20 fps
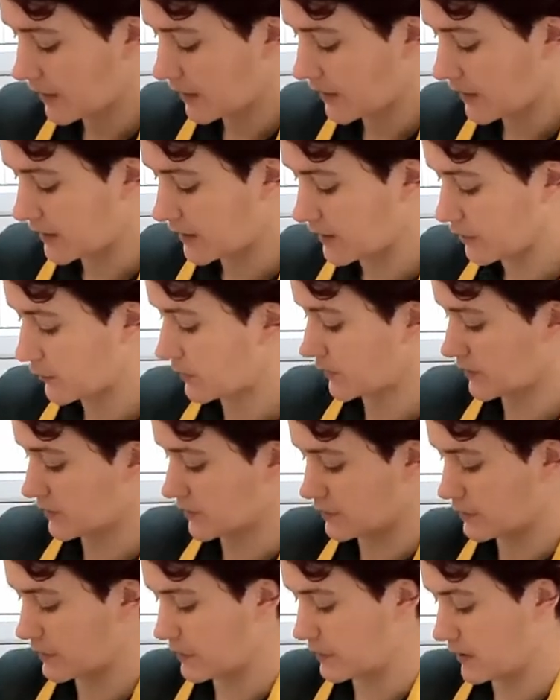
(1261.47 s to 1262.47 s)
and it will
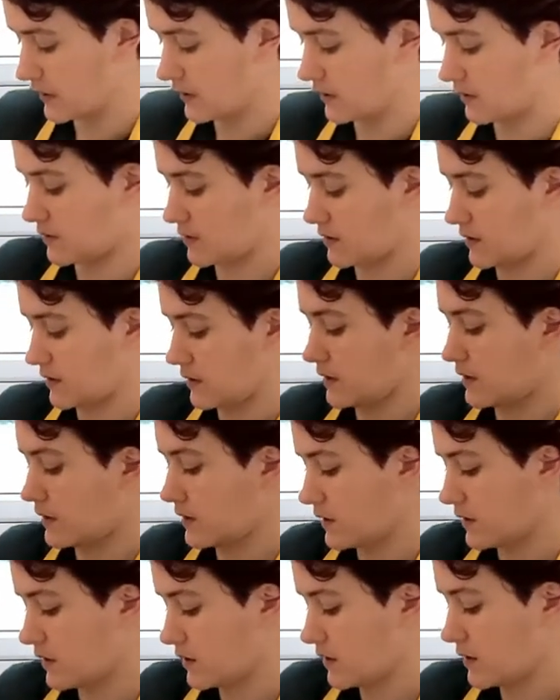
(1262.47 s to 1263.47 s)
just be me
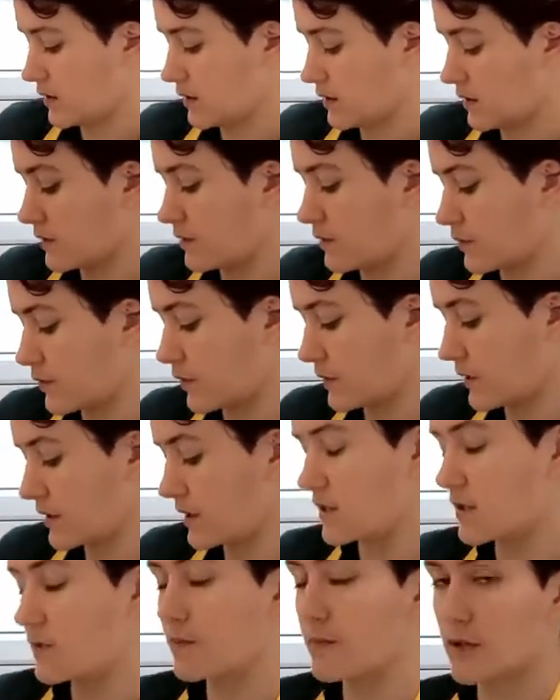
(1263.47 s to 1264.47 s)
probably
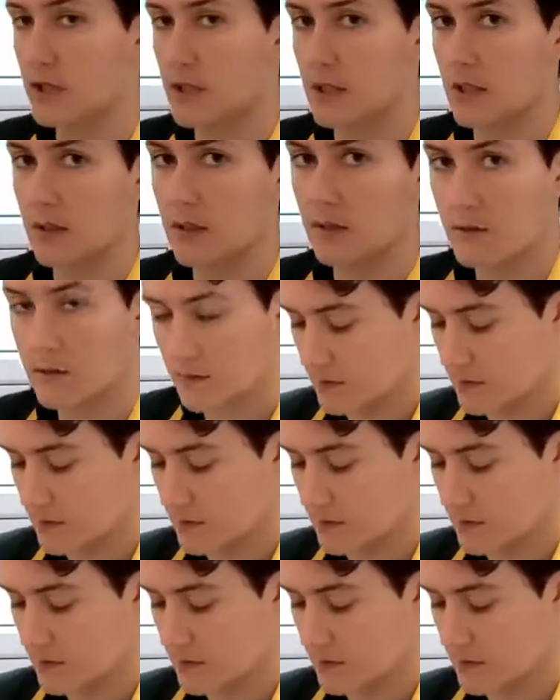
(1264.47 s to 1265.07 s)
smushing